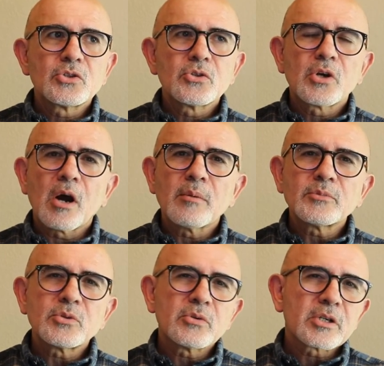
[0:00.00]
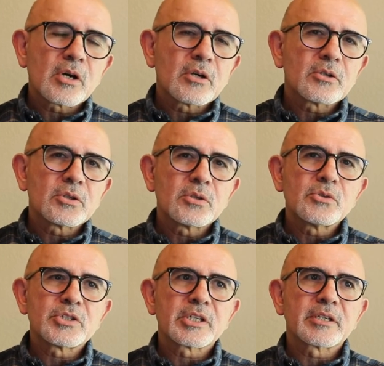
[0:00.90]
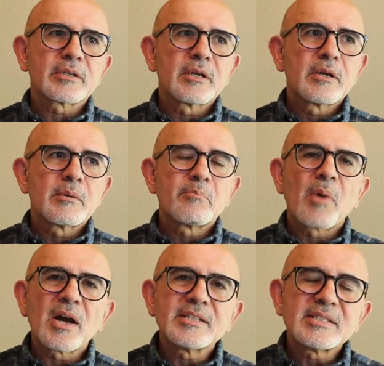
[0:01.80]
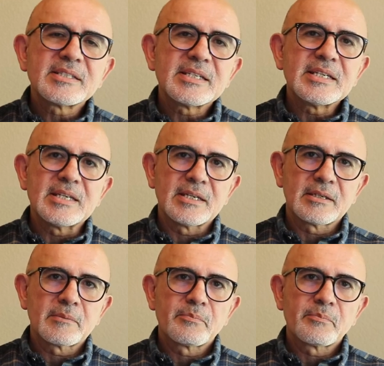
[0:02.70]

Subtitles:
To come to a conclusion by seeing.